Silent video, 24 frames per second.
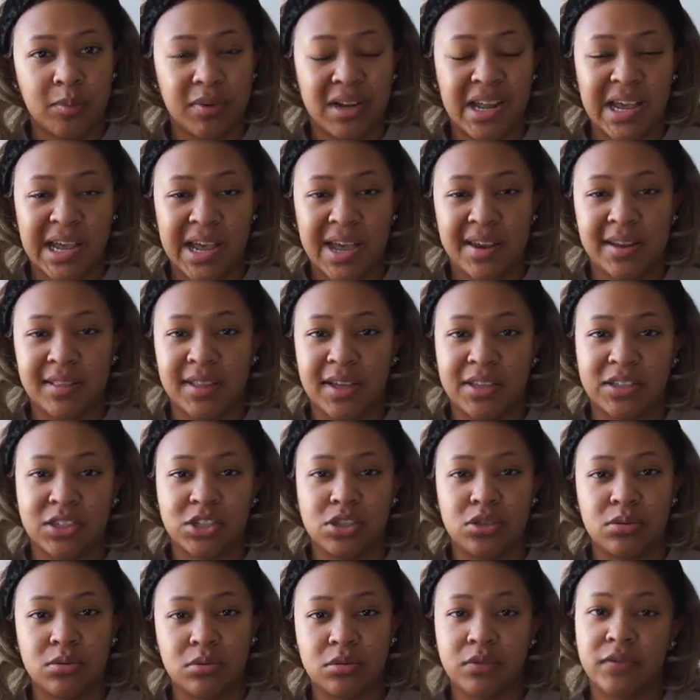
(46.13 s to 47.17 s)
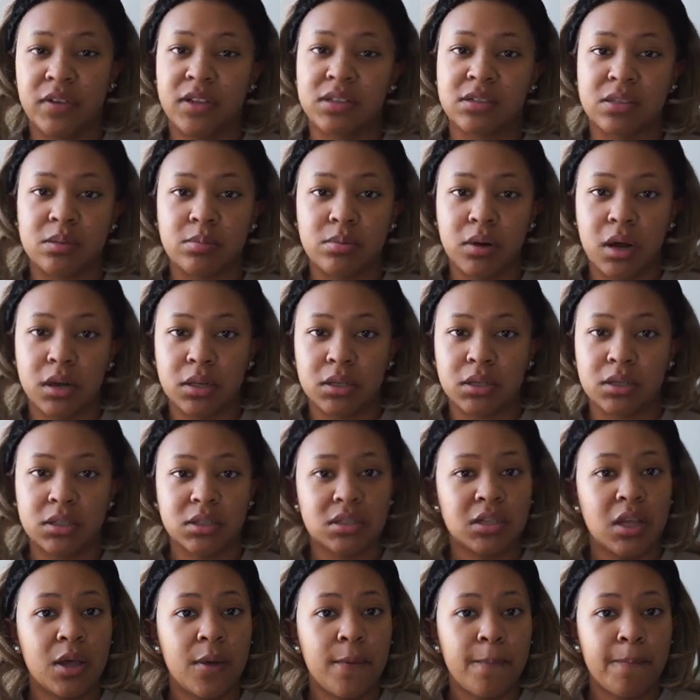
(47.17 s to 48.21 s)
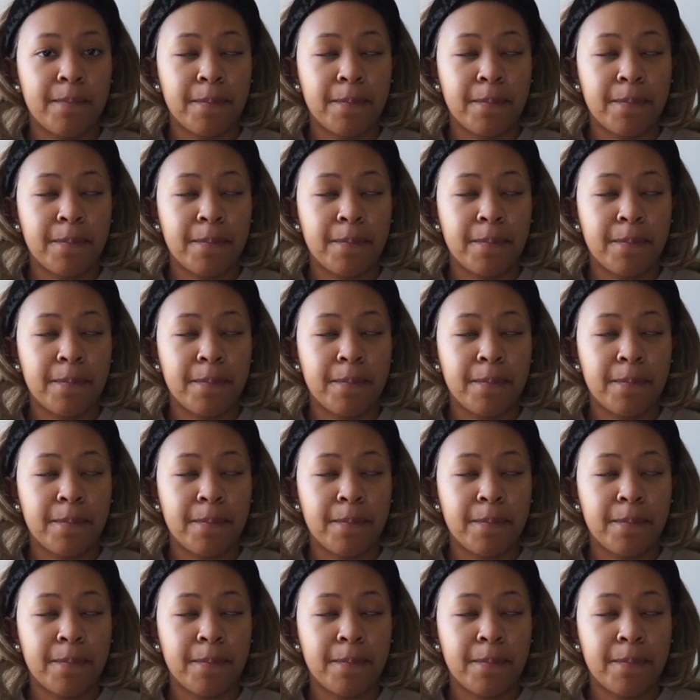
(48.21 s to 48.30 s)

but I kind of like to use Fenty products